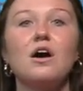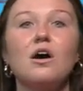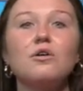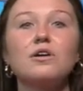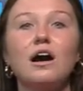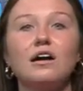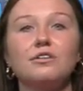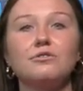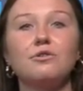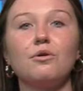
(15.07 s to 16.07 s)
O God,
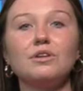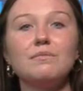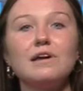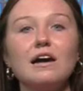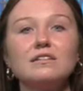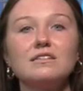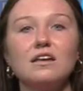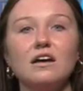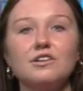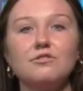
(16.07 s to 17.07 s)
through your only begotten
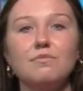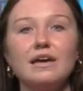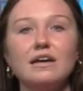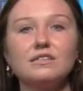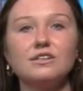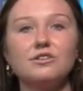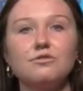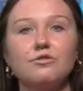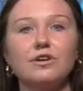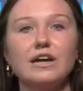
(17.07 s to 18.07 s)
Son, you make us a new
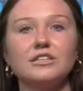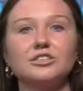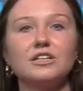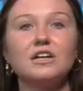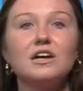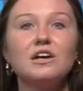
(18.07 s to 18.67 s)
creation.